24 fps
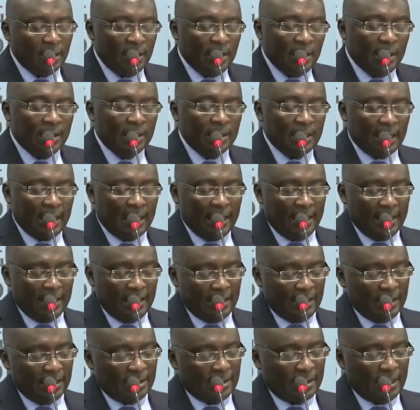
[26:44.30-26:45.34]
in the
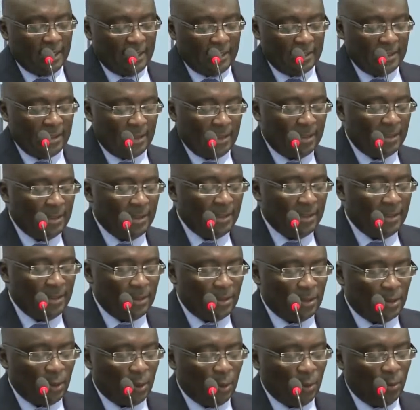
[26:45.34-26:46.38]
energy sector.
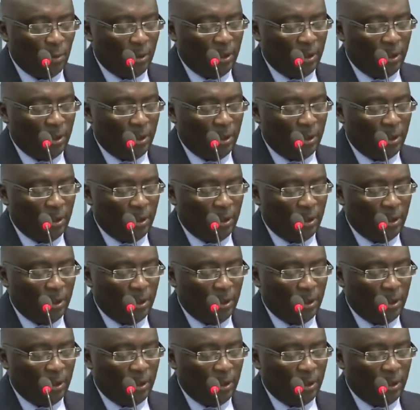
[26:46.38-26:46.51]
So